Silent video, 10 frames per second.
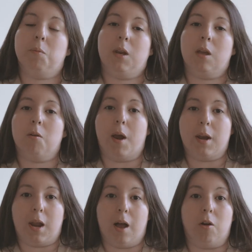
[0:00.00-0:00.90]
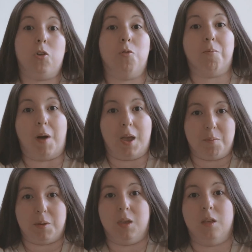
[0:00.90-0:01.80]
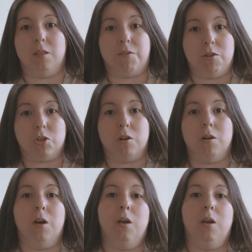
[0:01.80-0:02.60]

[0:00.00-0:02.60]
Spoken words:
media right now, you might be in the future.